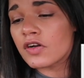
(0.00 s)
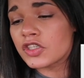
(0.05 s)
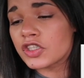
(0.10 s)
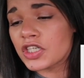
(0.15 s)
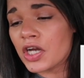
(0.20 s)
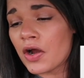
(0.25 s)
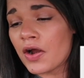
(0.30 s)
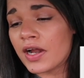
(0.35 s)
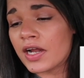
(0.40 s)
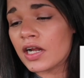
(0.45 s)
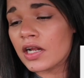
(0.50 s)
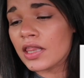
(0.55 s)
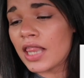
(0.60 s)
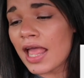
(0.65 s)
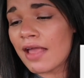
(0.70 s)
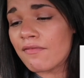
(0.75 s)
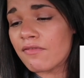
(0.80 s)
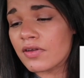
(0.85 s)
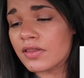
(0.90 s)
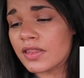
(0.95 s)
for sharing your
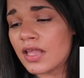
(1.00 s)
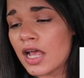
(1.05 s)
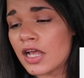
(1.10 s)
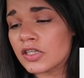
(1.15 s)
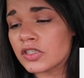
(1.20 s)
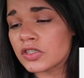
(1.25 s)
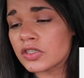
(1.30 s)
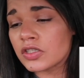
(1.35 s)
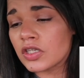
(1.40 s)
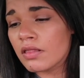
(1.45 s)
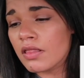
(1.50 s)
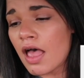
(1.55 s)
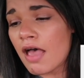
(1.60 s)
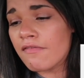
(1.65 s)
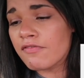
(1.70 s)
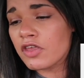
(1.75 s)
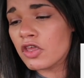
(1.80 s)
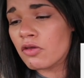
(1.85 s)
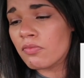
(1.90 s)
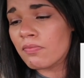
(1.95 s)
life with us.
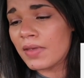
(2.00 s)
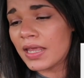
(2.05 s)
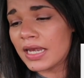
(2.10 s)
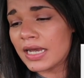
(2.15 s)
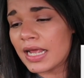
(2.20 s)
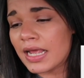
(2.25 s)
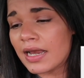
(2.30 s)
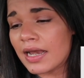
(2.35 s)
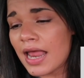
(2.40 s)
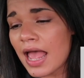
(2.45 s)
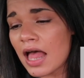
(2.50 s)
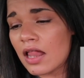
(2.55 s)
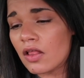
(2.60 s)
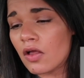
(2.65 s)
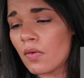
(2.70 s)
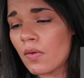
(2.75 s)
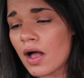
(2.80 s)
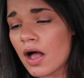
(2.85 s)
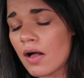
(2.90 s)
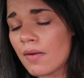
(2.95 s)
Love you, mean it.
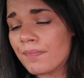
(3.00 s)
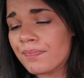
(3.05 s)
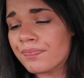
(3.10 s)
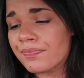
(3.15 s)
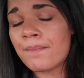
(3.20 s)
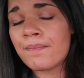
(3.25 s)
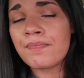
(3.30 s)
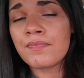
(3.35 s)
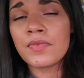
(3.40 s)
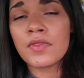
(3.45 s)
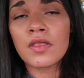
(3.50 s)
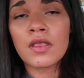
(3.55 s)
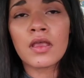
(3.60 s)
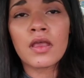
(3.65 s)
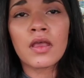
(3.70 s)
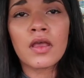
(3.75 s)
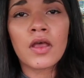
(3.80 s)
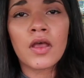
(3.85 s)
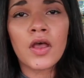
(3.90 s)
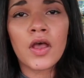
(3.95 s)
LOL.
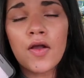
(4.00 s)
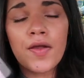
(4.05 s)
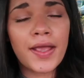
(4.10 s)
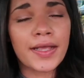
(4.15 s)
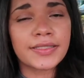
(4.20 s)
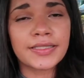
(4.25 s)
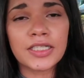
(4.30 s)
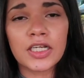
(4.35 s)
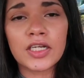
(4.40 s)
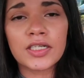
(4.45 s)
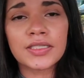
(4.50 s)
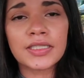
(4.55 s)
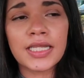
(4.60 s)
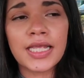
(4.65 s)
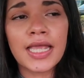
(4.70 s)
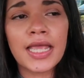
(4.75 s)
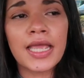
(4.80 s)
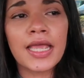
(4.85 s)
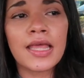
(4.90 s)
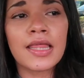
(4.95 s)
Okay,
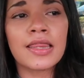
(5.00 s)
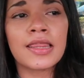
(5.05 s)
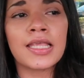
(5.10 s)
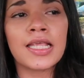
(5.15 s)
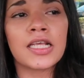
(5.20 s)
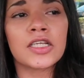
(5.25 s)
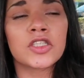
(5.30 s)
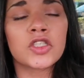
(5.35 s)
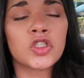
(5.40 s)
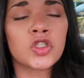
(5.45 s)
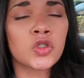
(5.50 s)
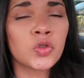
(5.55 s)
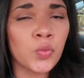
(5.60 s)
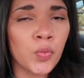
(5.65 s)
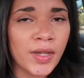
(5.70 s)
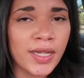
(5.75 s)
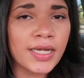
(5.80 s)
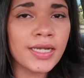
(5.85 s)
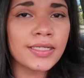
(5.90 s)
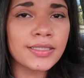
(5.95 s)
seriously, the
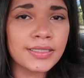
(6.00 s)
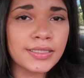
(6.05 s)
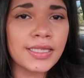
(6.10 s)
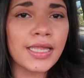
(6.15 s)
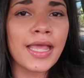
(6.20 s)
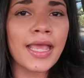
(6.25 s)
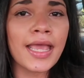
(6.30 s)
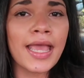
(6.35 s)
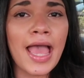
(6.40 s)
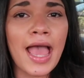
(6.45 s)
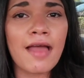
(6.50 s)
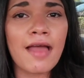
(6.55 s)
sweetest thing